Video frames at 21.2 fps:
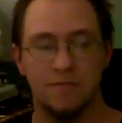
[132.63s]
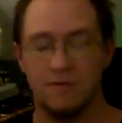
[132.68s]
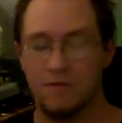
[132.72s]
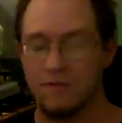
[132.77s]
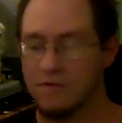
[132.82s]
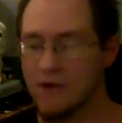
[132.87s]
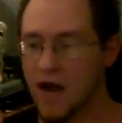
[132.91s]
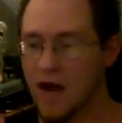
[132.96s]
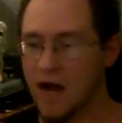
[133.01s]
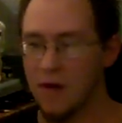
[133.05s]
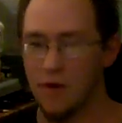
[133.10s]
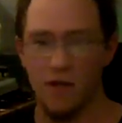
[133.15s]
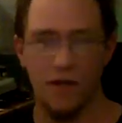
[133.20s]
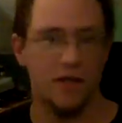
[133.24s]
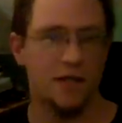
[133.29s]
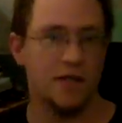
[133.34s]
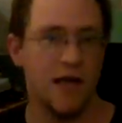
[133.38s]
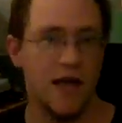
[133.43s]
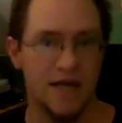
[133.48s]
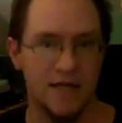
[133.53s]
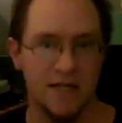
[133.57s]
Fire it,
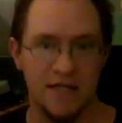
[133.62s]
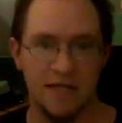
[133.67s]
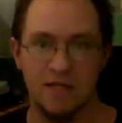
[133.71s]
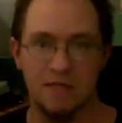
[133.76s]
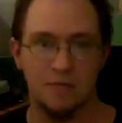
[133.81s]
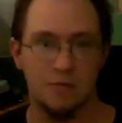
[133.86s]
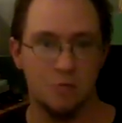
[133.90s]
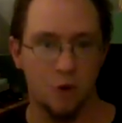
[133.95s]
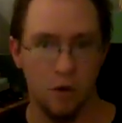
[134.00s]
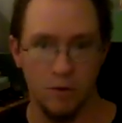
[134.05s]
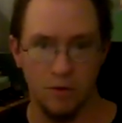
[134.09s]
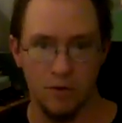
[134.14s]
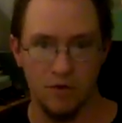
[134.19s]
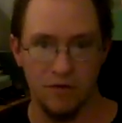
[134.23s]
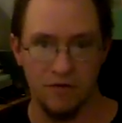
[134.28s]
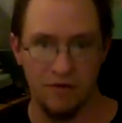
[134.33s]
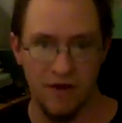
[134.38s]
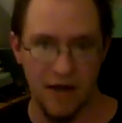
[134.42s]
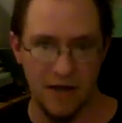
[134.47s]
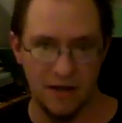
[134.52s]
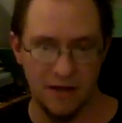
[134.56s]
it has its normal
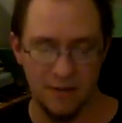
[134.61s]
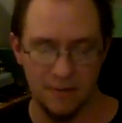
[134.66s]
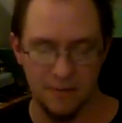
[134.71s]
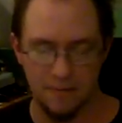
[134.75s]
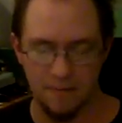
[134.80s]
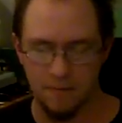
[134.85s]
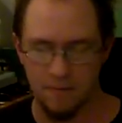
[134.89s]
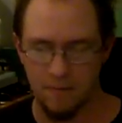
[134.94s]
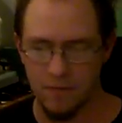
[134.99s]
effect.